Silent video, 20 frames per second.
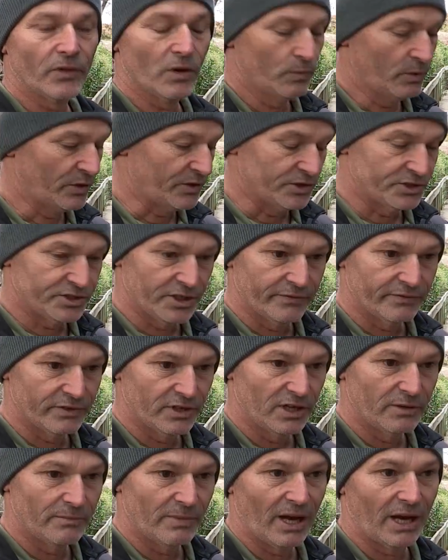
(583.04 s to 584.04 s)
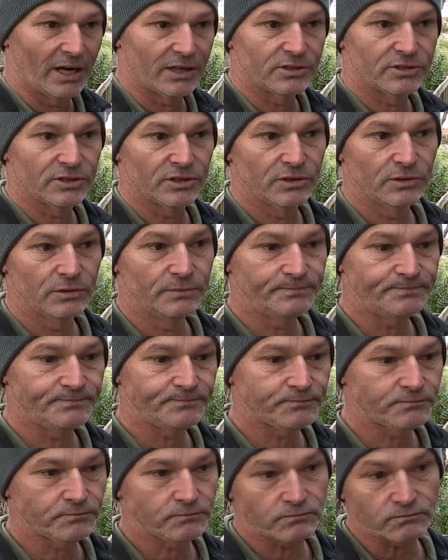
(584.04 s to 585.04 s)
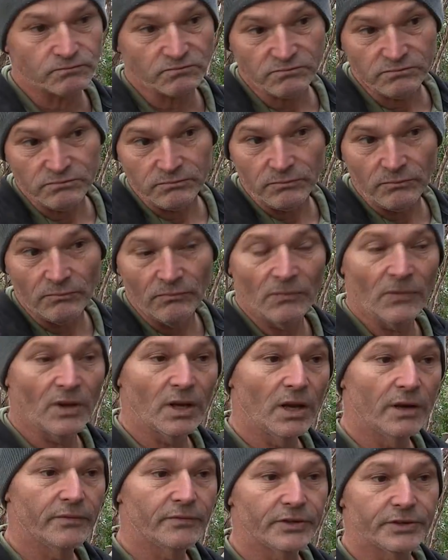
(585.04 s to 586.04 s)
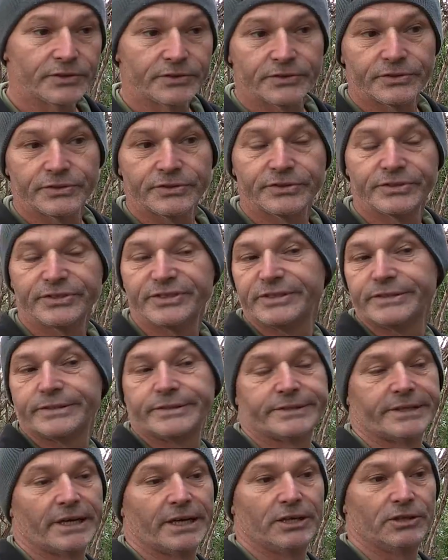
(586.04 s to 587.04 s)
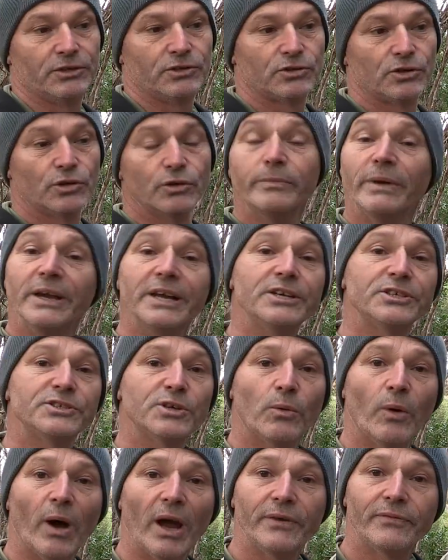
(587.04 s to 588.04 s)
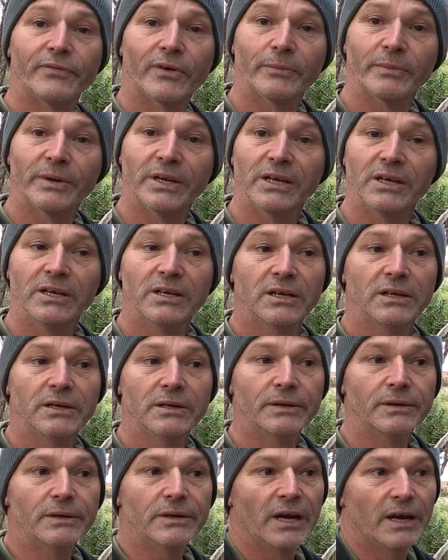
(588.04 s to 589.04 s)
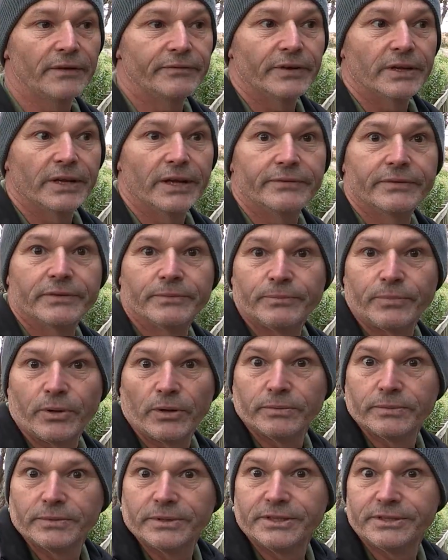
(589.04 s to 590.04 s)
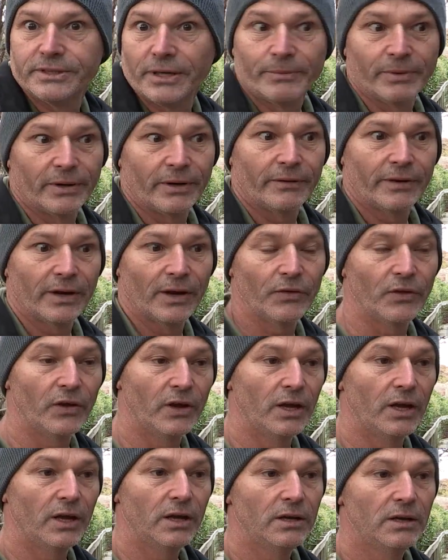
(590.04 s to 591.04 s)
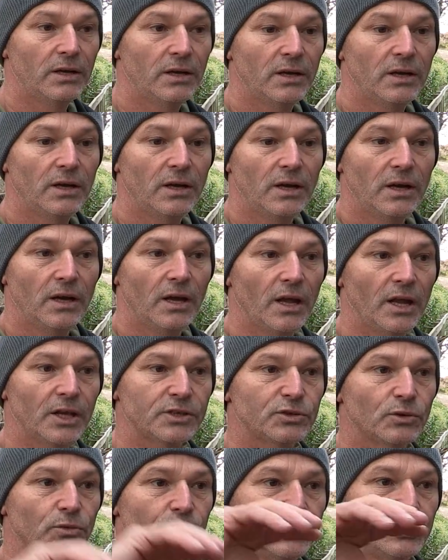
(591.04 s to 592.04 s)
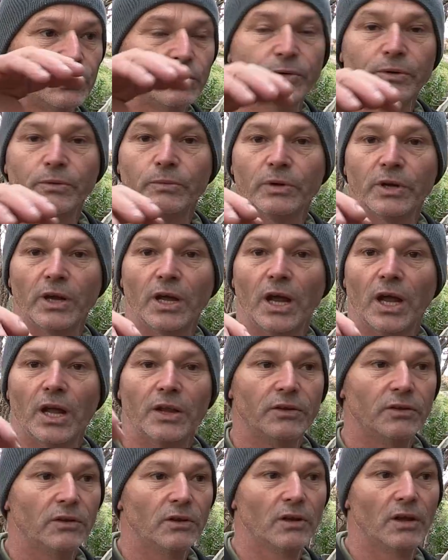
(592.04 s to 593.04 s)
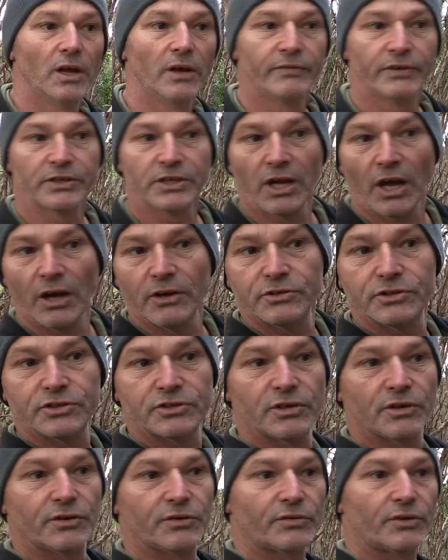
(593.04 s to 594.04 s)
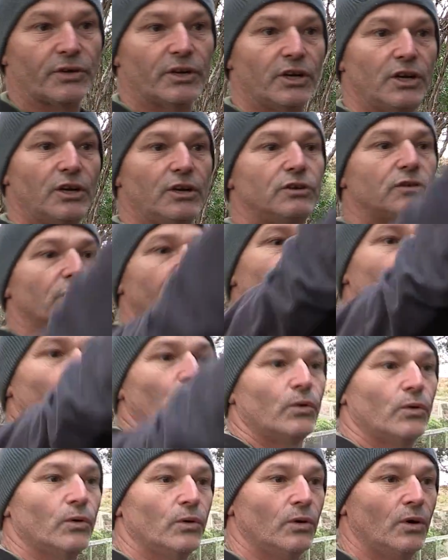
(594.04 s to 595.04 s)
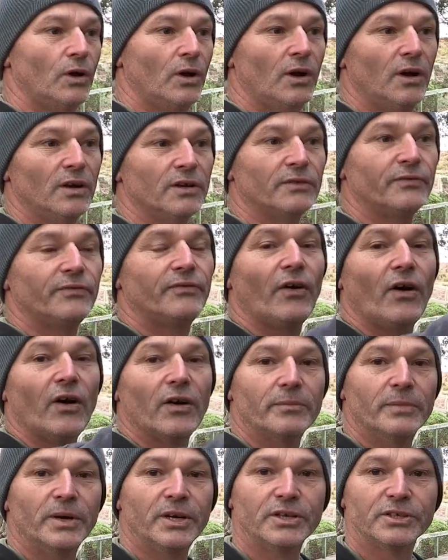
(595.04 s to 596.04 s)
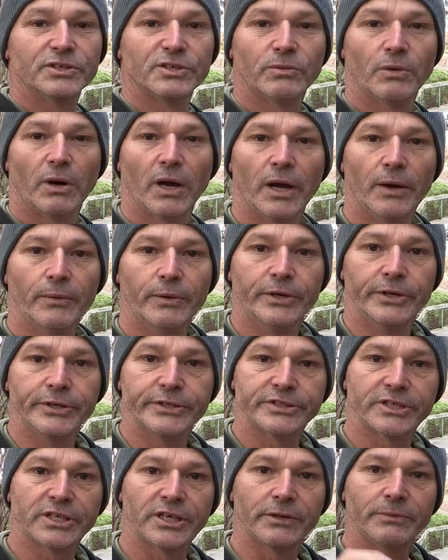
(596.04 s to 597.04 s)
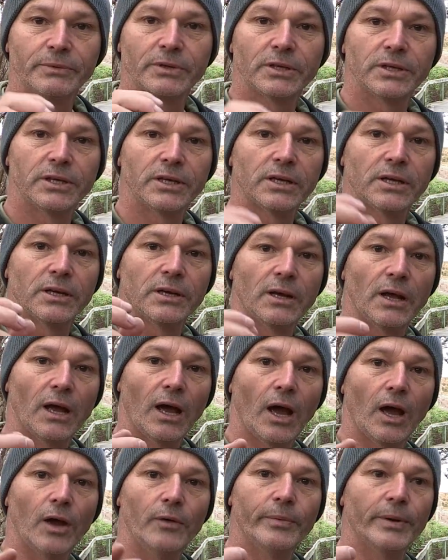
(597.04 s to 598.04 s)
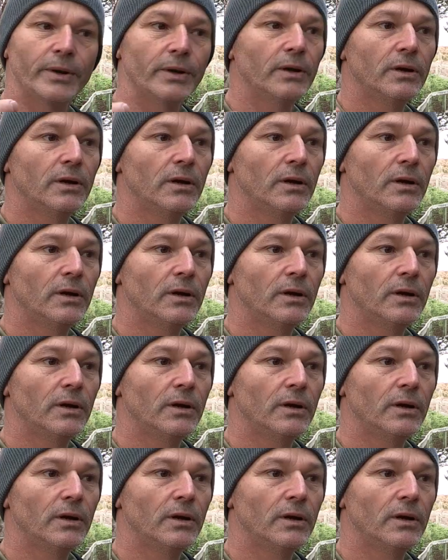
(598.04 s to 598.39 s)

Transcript: With the 7D Mark II, if it's say 2 meters away from me, f11 probably somewhere around there, that's all we're doing. And if it goes to 3 to 4 to 5 meters away, we just keep clicking open.